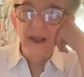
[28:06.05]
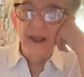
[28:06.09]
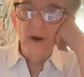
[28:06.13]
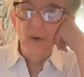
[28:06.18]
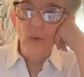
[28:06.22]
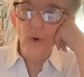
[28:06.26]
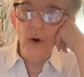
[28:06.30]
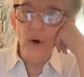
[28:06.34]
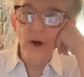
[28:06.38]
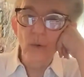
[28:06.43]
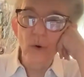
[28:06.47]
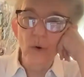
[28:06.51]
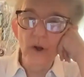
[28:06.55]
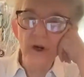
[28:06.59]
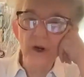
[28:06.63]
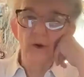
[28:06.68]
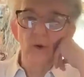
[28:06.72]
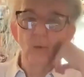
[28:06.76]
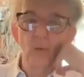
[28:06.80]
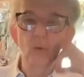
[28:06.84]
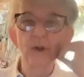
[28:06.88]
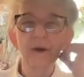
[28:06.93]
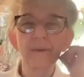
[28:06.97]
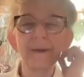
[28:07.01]
What, what
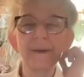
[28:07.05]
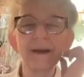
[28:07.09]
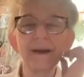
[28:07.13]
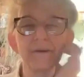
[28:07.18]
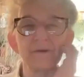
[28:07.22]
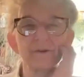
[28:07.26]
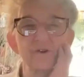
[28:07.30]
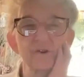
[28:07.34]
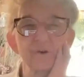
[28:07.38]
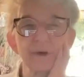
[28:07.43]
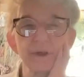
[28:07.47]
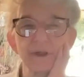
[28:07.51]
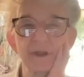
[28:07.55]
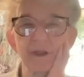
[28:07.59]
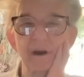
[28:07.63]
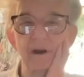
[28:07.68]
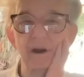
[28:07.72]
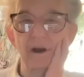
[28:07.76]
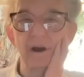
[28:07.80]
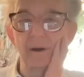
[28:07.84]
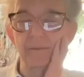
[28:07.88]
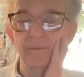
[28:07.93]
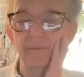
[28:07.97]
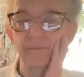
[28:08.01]
what about doing
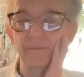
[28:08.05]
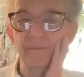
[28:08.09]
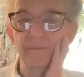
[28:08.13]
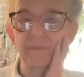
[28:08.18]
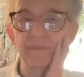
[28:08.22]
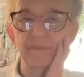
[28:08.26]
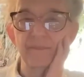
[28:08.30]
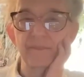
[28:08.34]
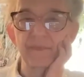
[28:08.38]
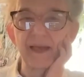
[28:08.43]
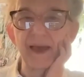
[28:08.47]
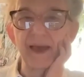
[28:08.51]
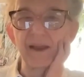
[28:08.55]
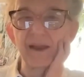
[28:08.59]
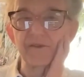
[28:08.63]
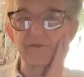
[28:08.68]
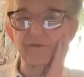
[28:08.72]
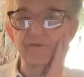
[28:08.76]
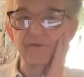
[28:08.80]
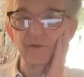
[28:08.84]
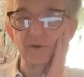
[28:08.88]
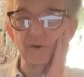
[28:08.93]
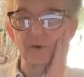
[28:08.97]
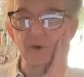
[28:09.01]
um that
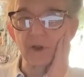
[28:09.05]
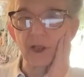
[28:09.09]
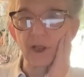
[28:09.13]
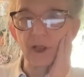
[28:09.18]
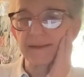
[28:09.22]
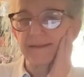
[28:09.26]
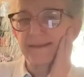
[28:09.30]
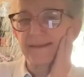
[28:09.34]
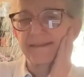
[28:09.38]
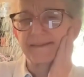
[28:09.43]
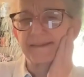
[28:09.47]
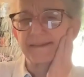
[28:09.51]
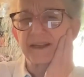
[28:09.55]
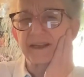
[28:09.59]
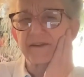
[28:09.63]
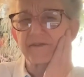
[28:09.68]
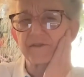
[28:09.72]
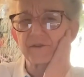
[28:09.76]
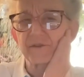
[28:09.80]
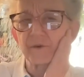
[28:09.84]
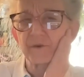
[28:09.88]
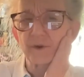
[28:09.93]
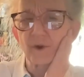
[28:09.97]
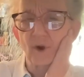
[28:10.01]
for like the city
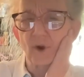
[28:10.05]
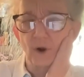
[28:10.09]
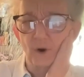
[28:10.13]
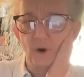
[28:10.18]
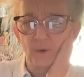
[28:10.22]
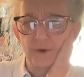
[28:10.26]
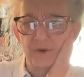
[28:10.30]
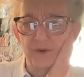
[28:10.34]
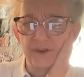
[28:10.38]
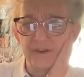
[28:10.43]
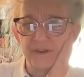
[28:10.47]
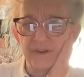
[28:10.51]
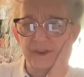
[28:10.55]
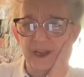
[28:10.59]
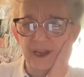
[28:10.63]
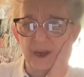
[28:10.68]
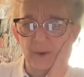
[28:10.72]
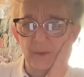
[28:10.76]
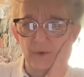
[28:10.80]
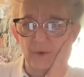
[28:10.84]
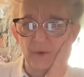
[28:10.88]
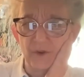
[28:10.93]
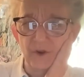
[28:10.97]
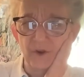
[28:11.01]
of New York, which has
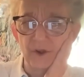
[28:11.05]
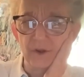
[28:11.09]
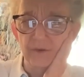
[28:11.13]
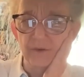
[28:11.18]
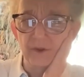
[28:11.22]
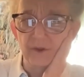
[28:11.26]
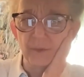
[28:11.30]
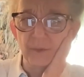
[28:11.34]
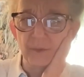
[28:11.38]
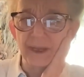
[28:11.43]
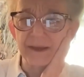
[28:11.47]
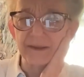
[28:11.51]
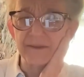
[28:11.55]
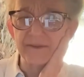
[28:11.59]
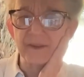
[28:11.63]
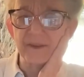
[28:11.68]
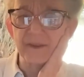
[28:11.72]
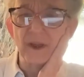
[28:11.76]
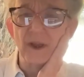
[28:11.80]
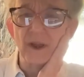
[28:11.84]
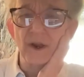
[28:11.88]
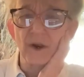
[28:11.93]
cameras all over the place?